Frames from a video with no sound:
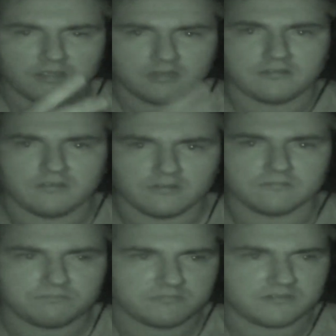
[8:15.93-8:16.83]
you know
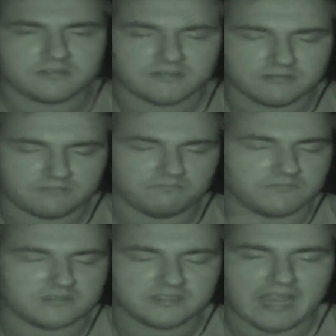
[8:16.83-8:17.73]

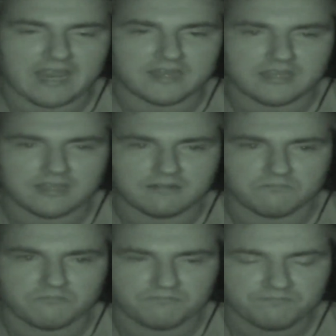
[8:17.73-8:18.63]
standing
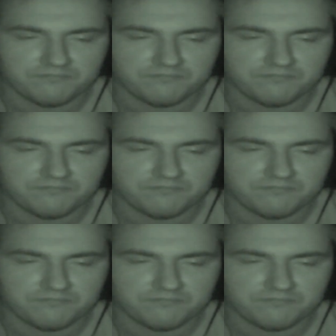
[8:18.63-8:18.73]
in